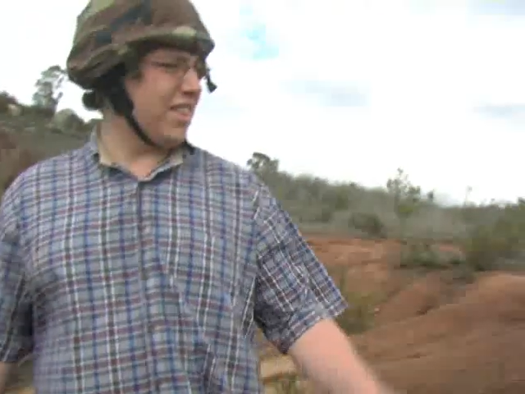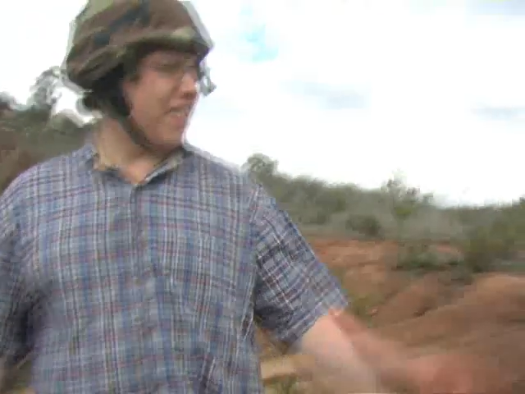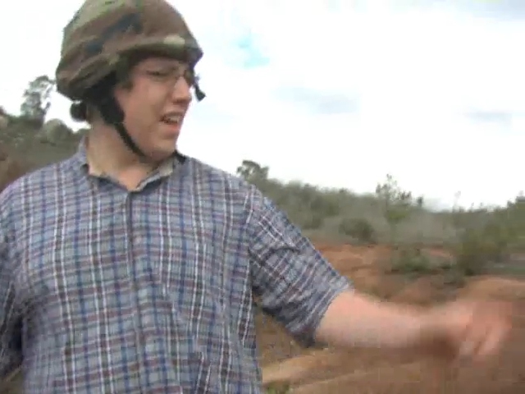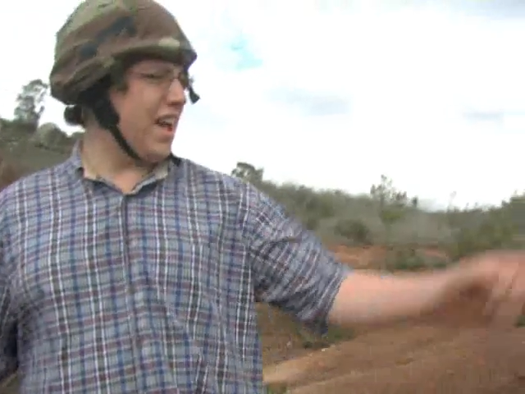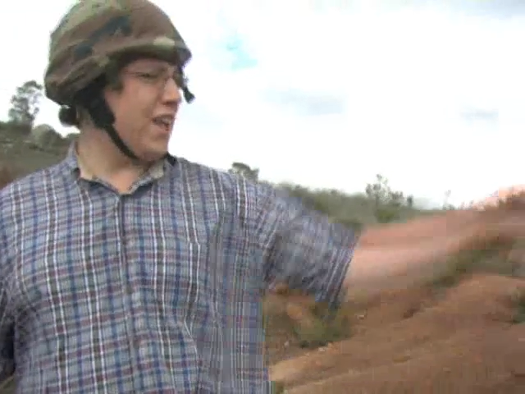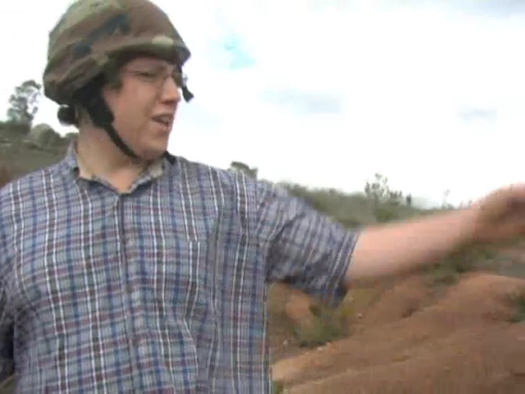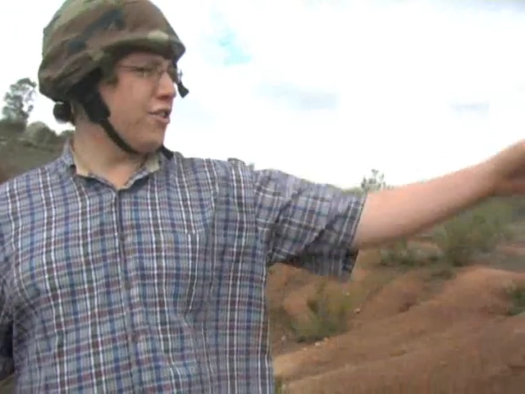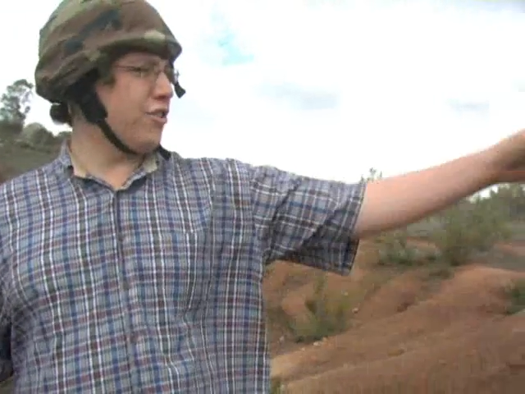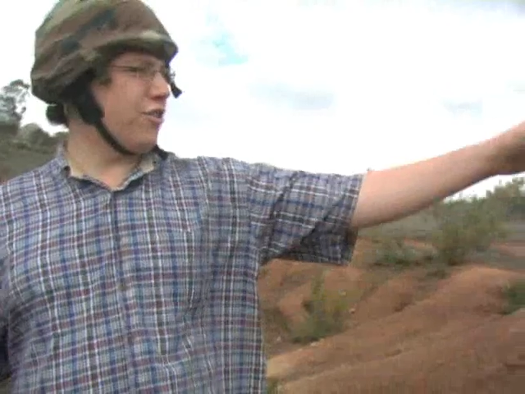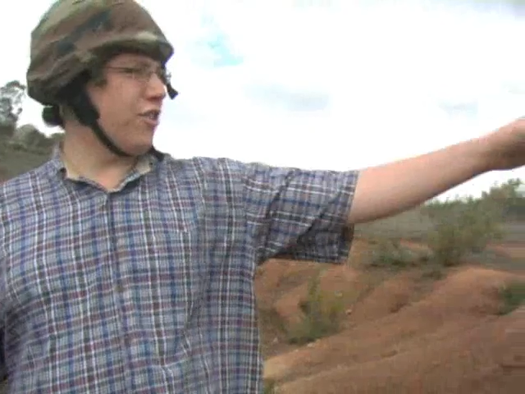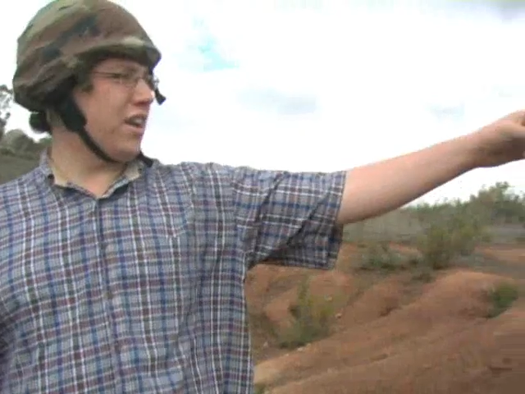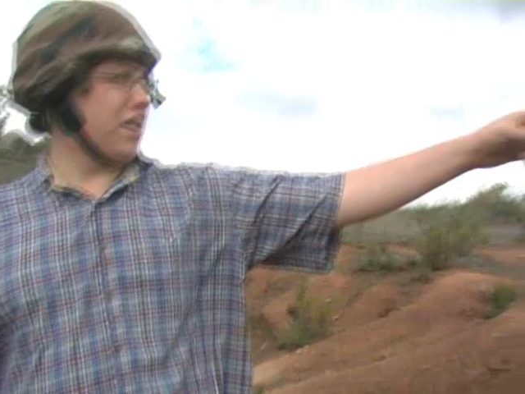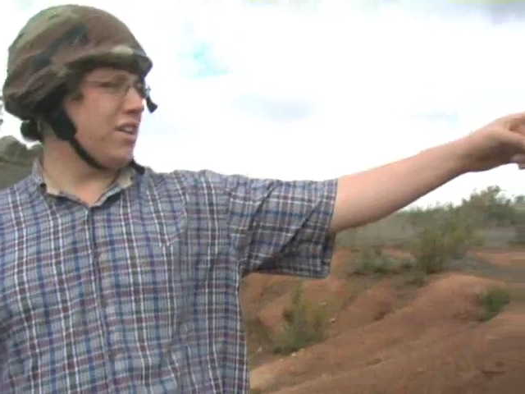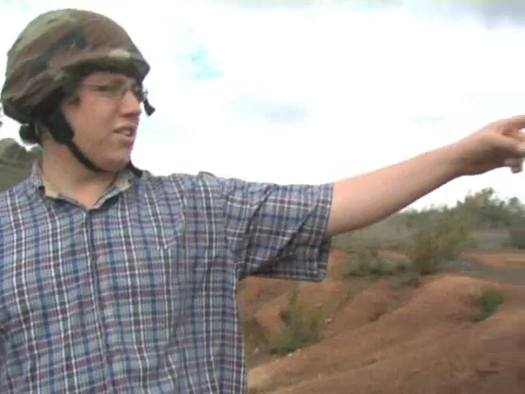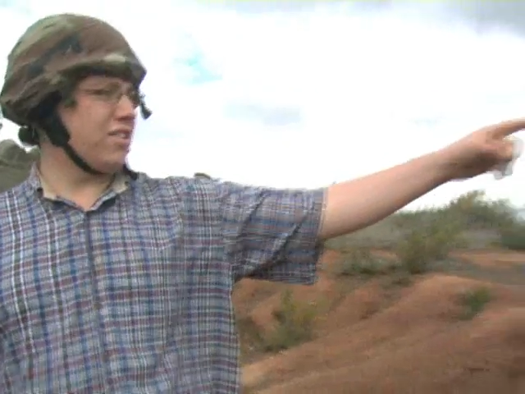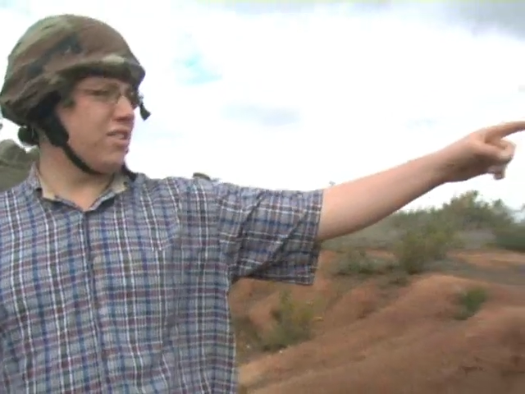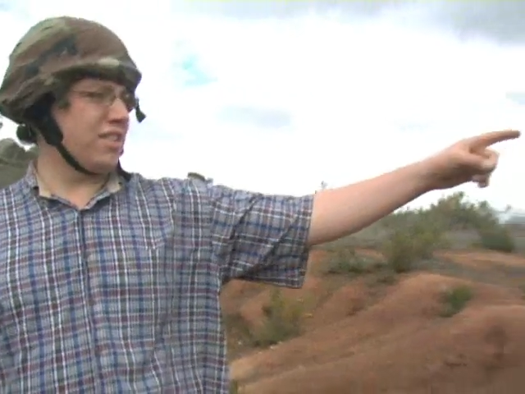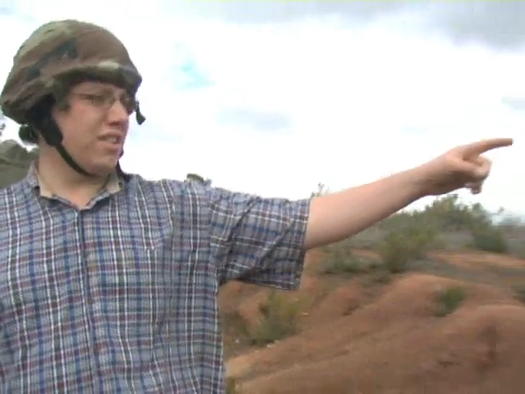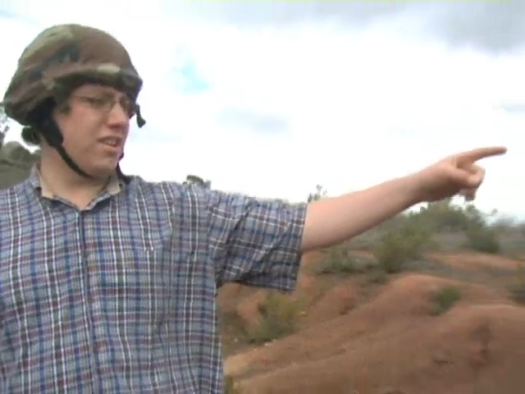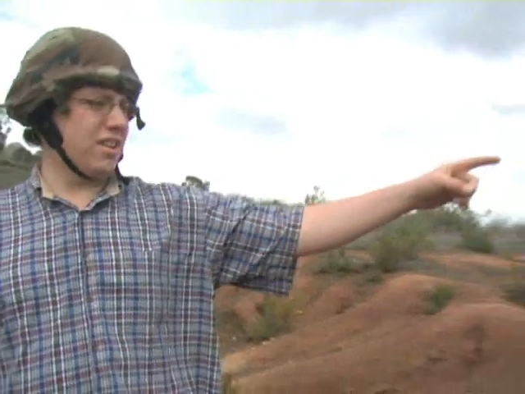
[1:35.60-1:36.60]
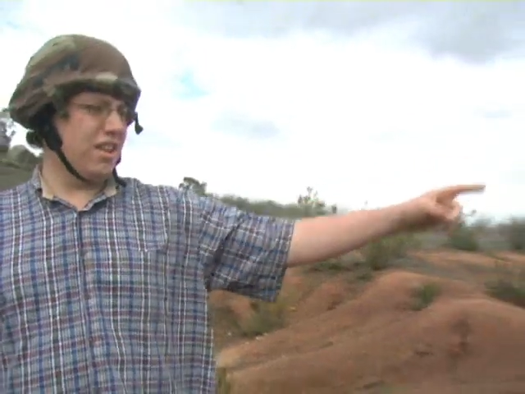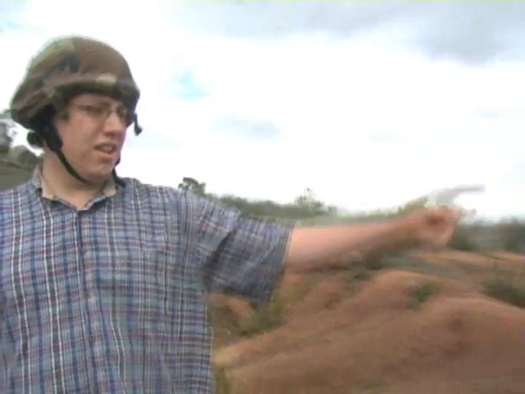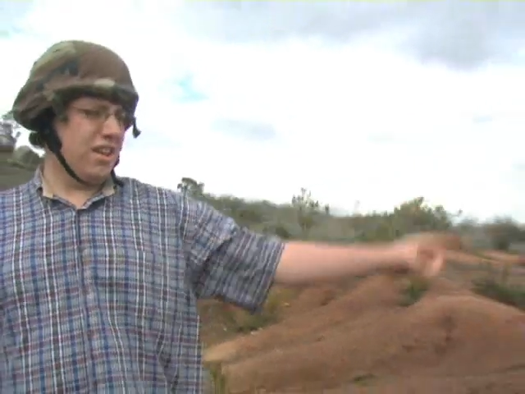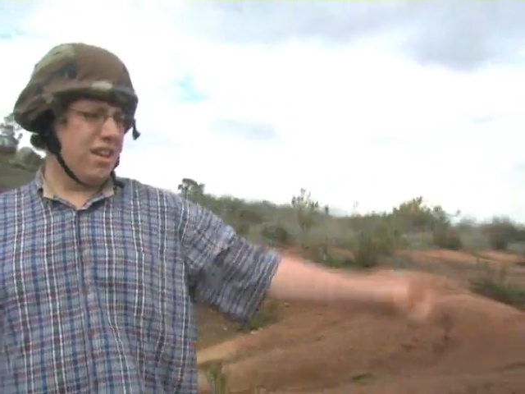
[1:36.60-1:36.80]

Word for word: in that direction.